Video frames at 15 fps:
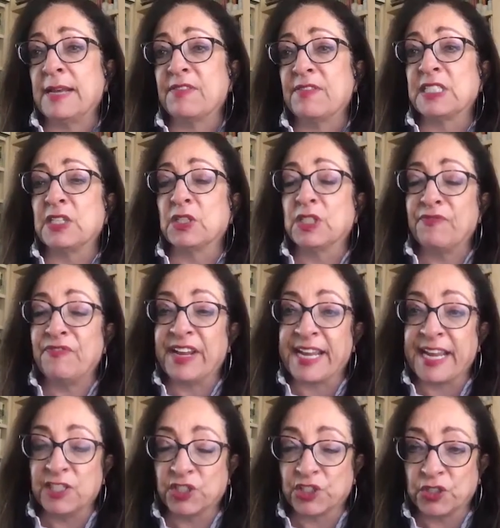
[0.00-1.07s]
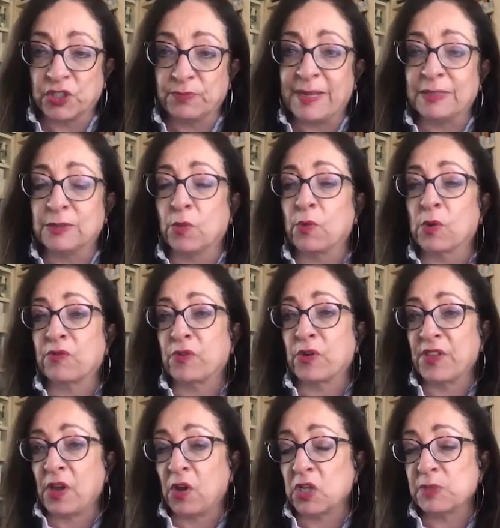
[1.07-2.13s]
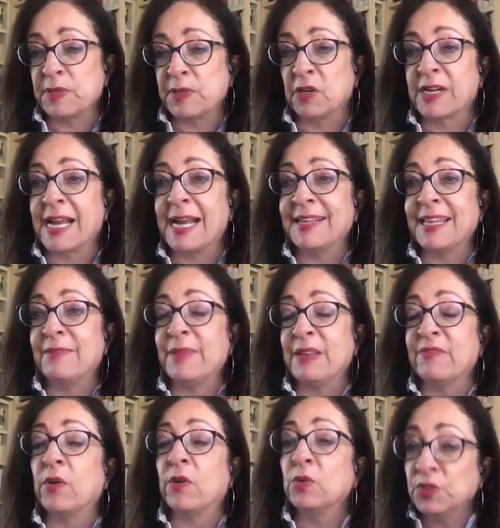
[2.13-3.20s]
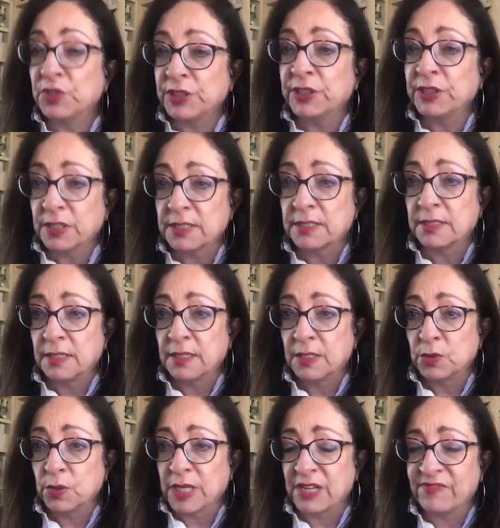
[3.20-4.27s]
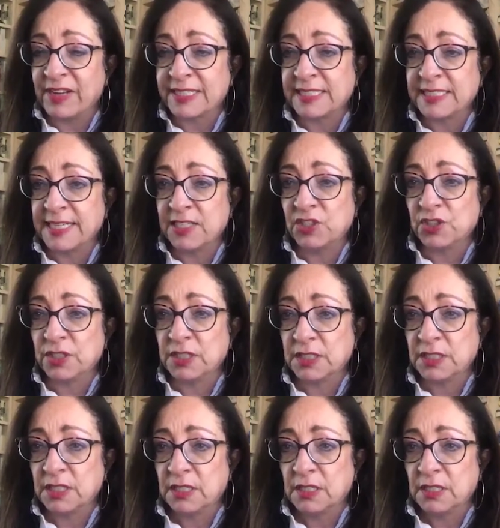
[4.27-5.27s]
certification but don't work for the hospital, can they be volunteers to give vaccinations?